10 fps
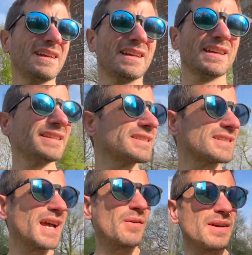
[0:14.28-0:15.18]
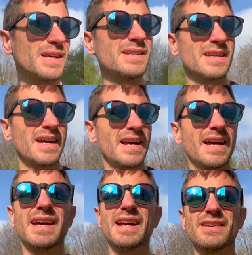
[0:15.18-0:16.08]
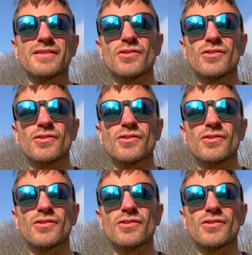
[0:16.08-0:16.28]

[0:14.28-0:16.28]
It's Stourhead, and I've got to